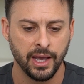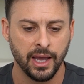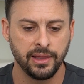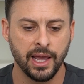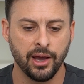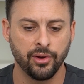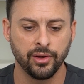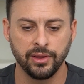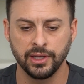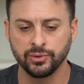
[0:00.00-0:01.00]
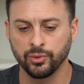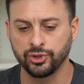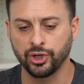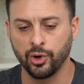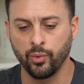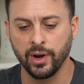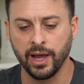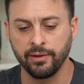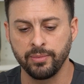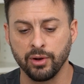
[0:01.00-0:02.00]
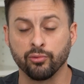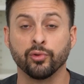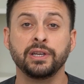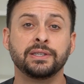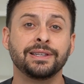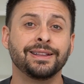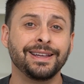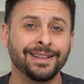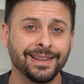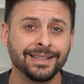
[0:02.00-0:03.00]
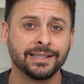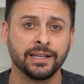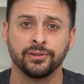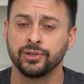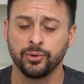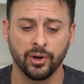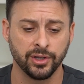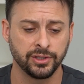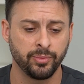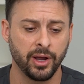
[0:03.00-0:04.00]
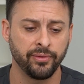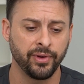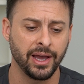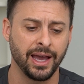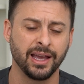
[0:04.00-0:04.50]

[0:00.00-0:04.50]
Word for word: And now this will show what I've been recently listening to on Spotify.